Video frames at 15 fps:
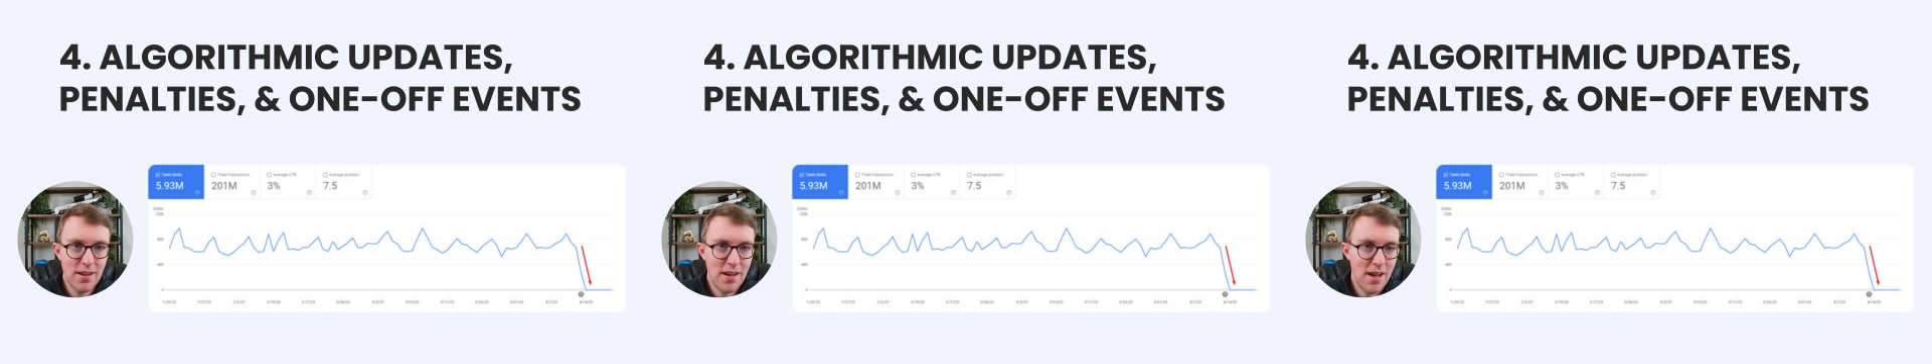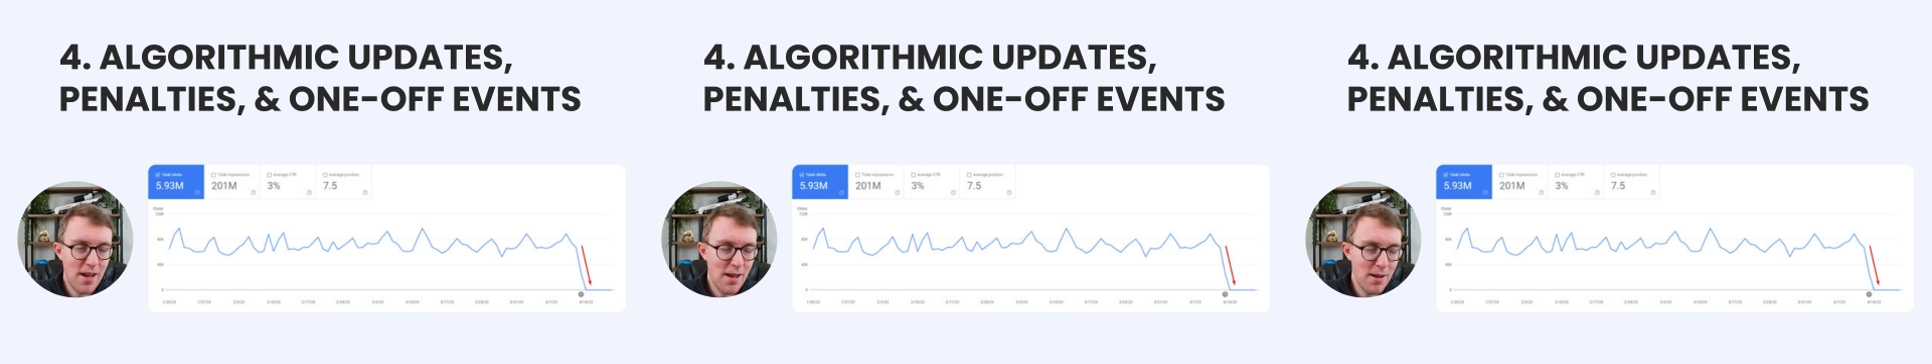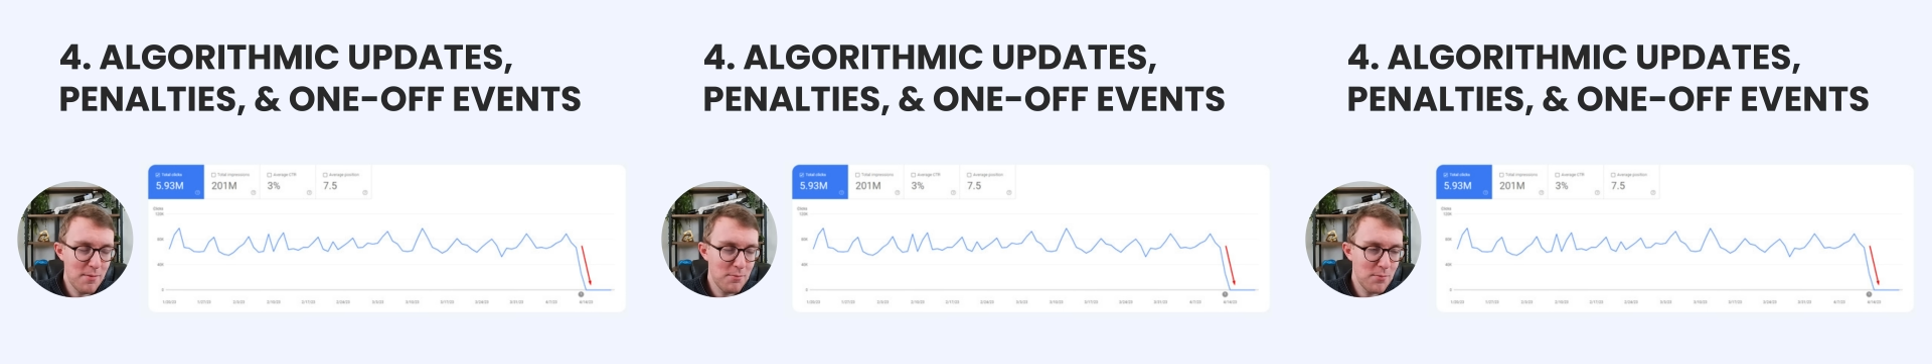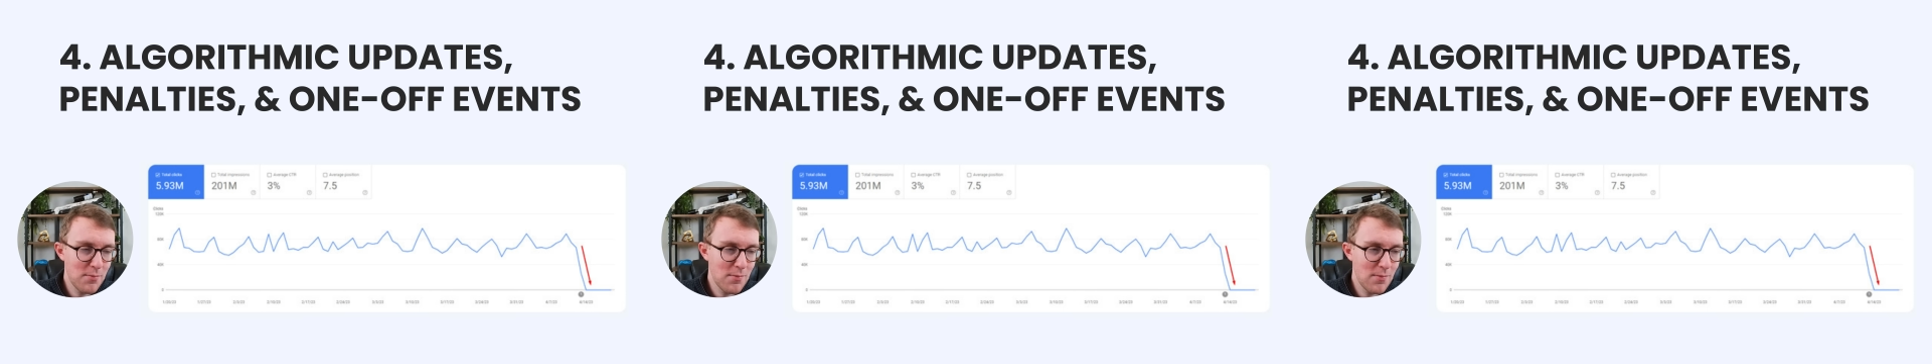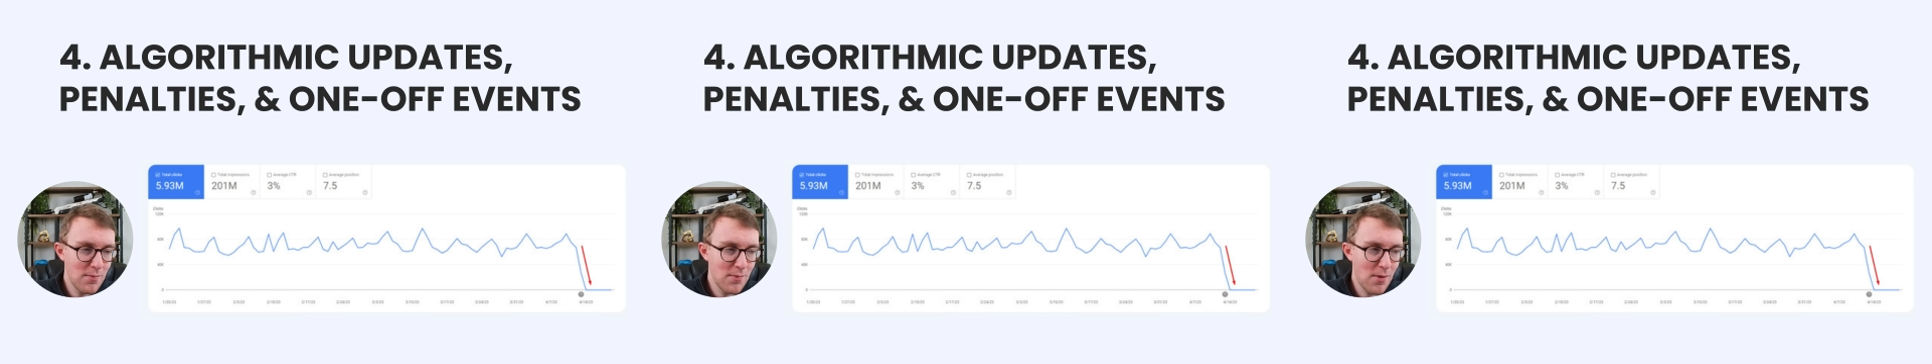
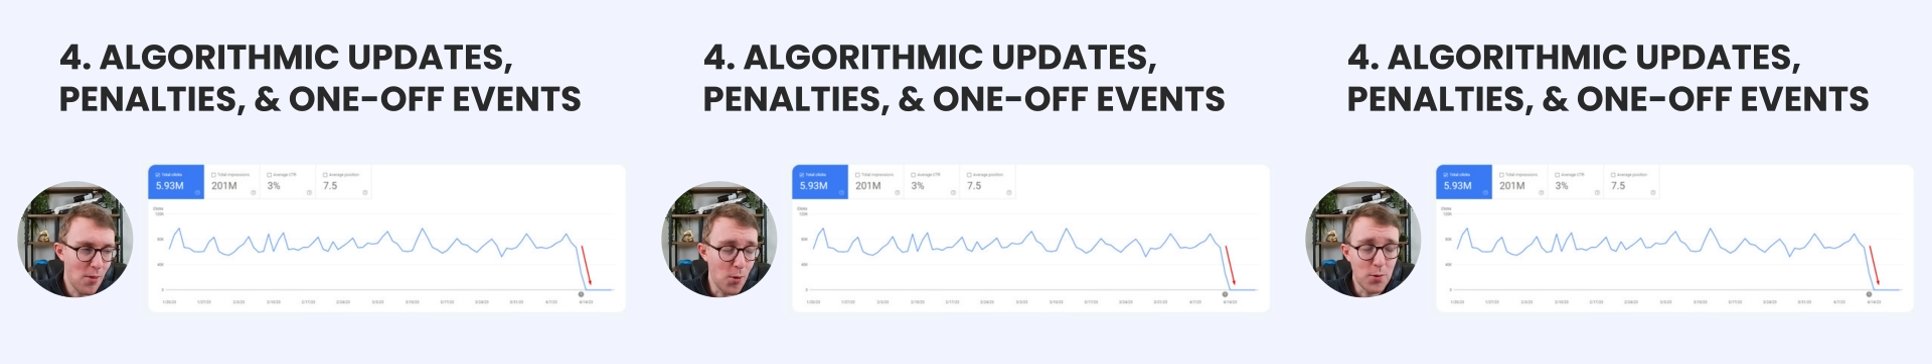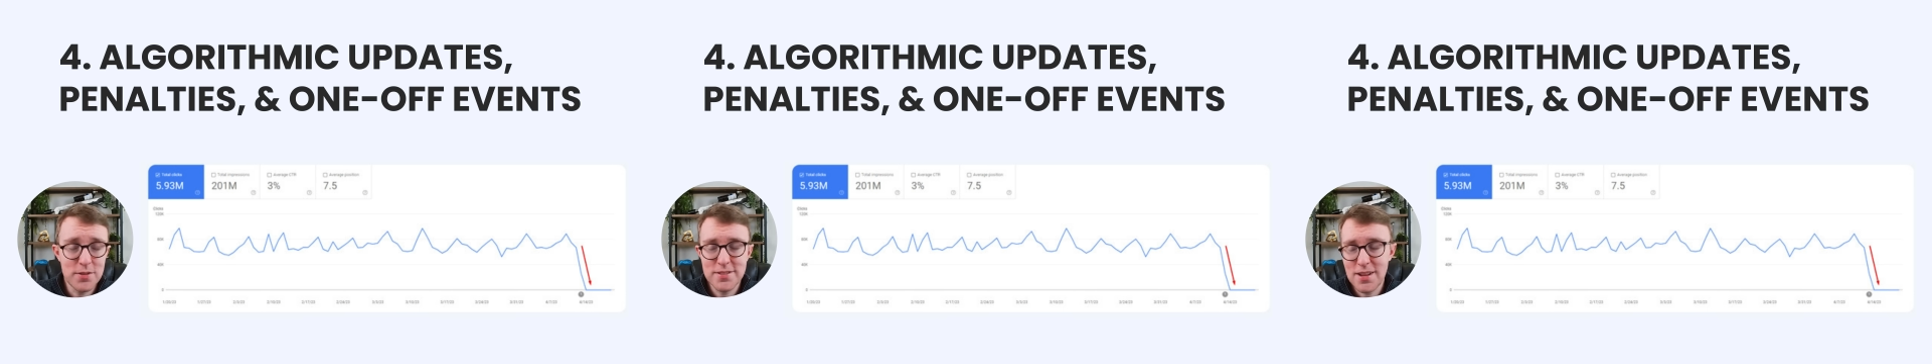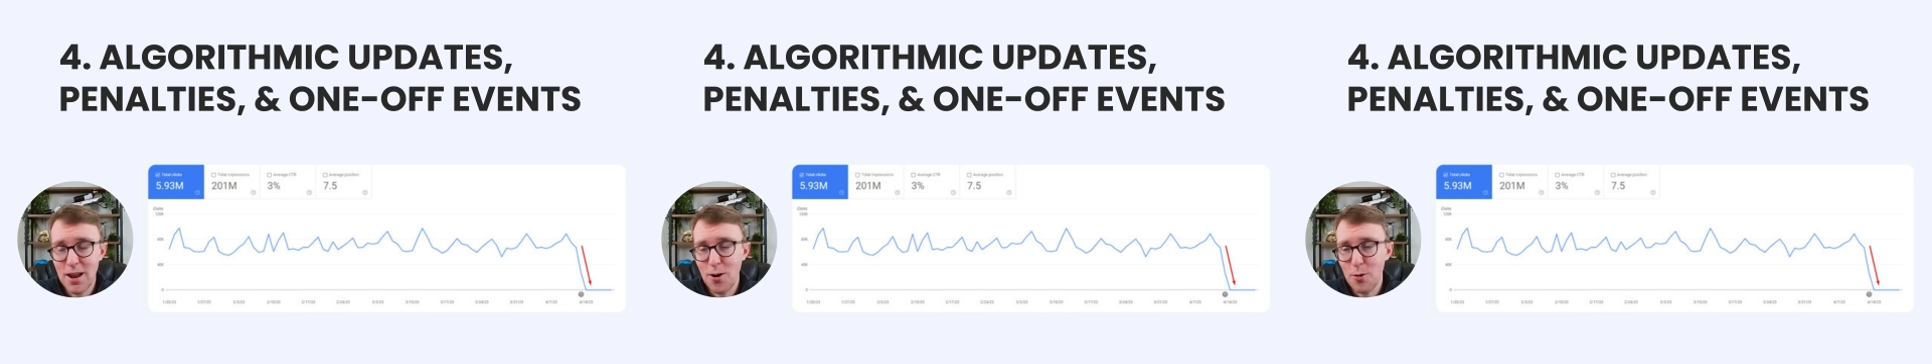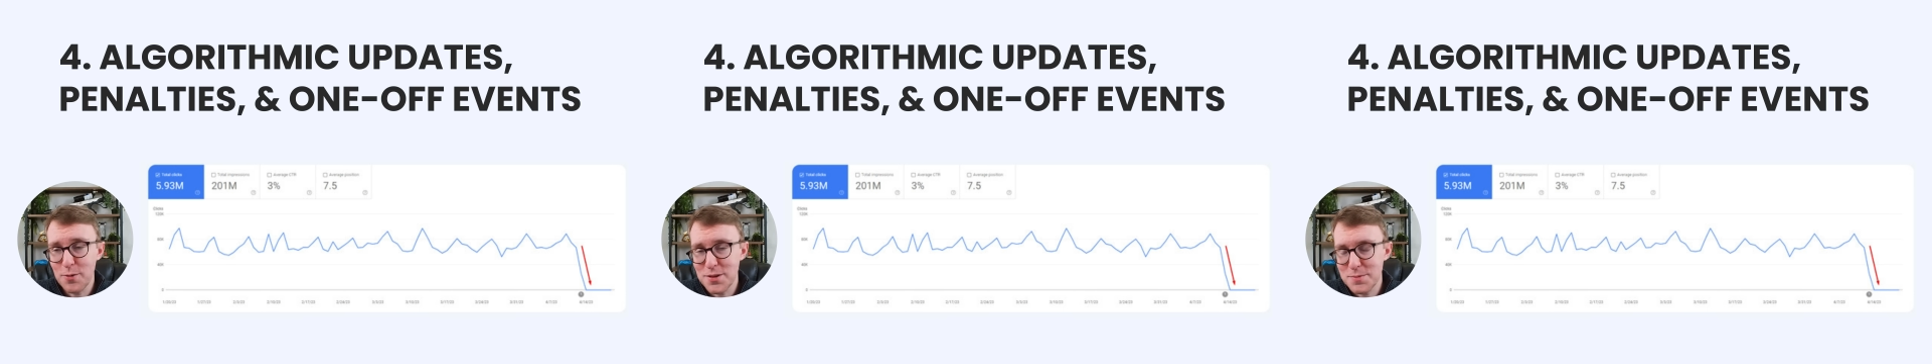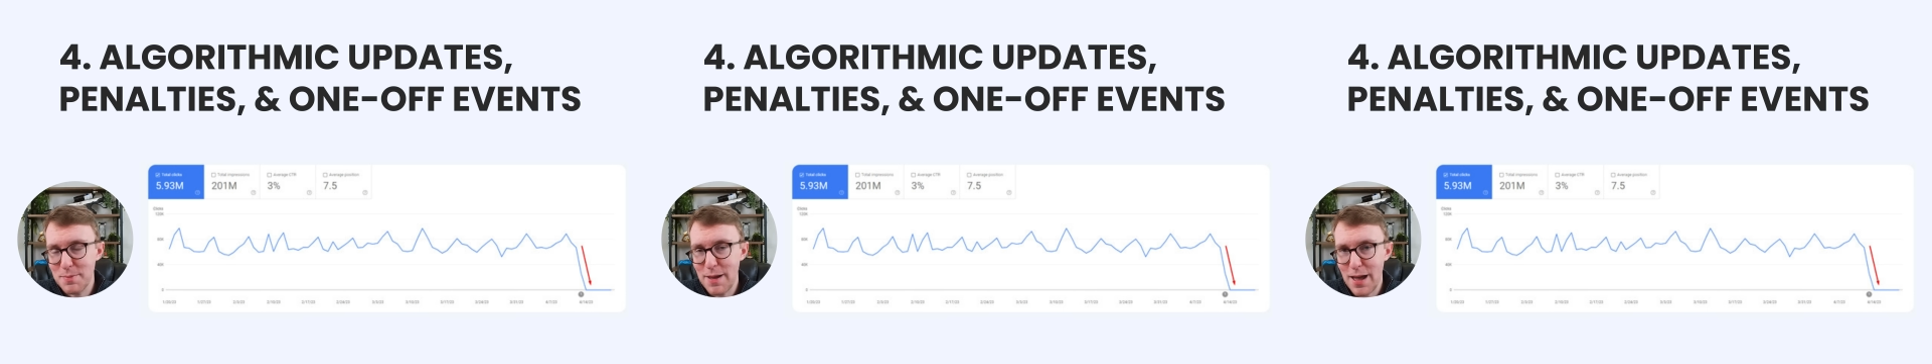although it's not
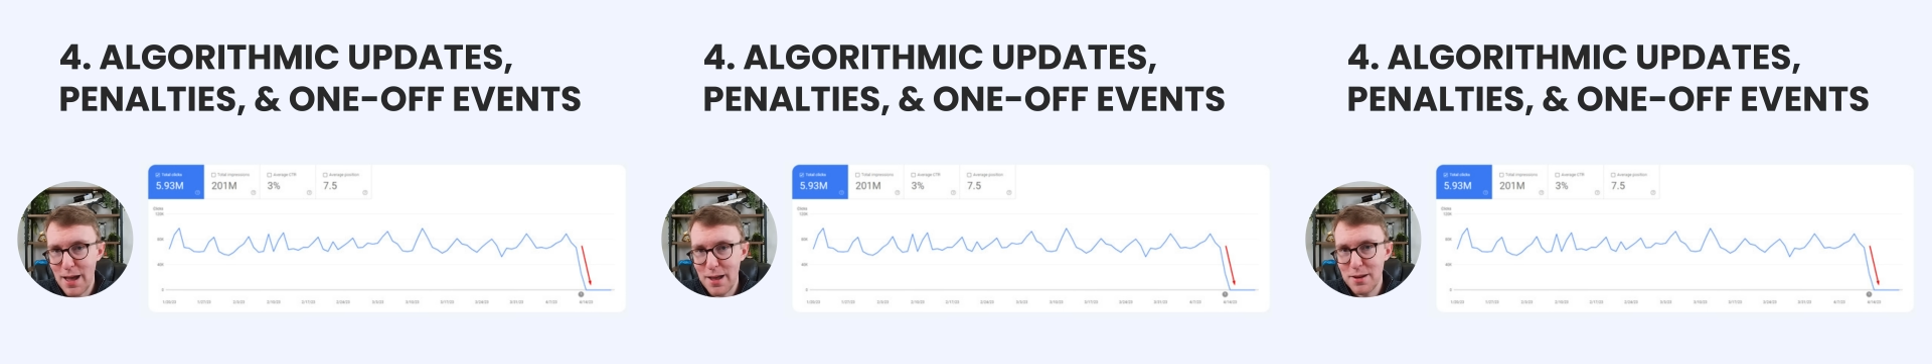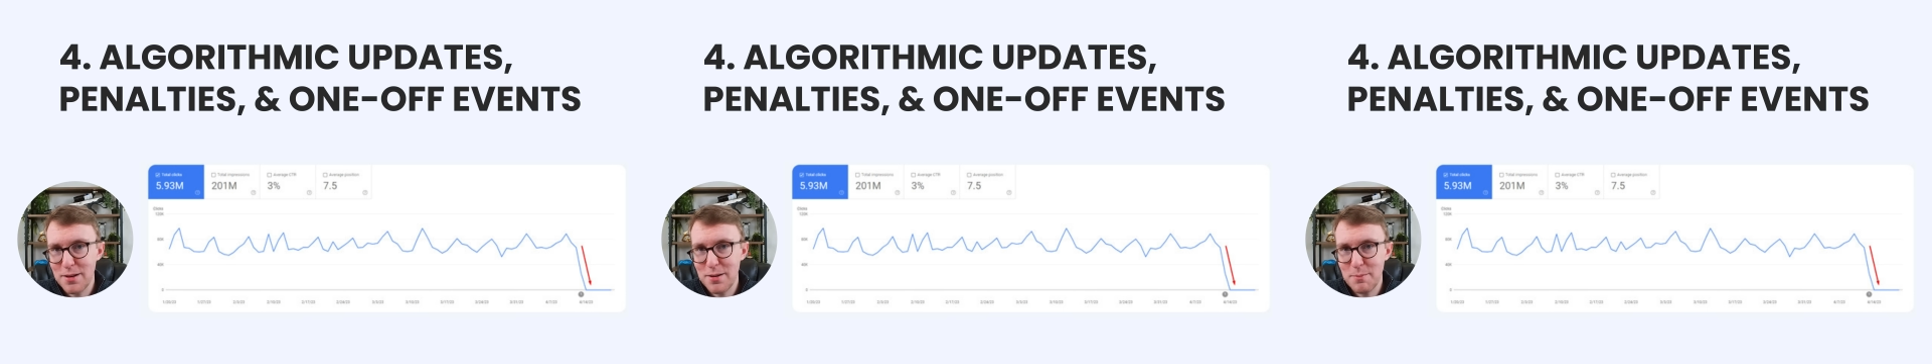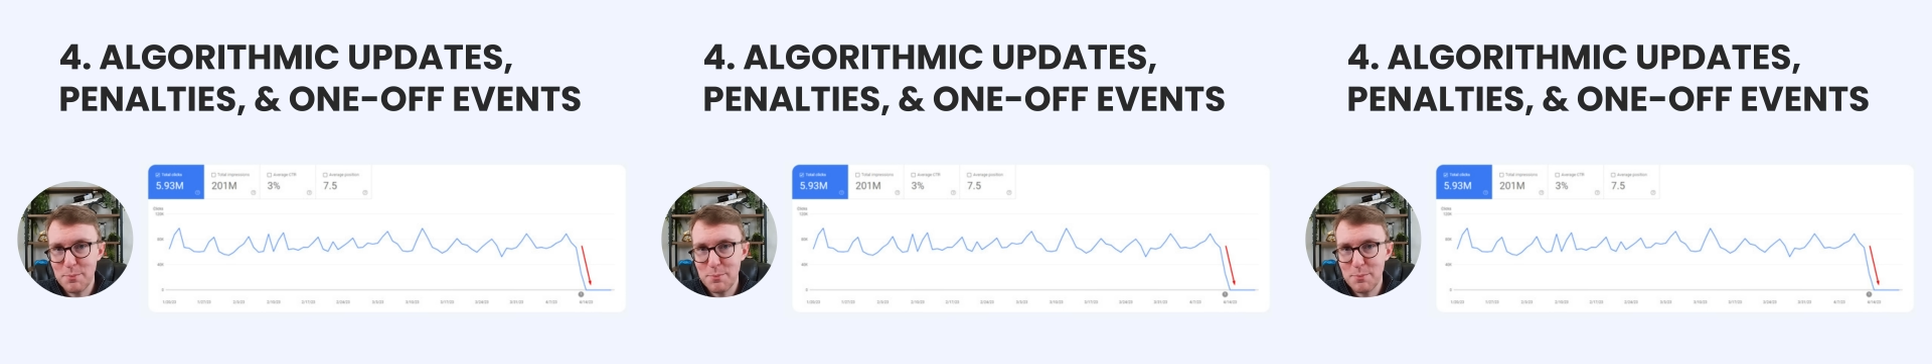always bad.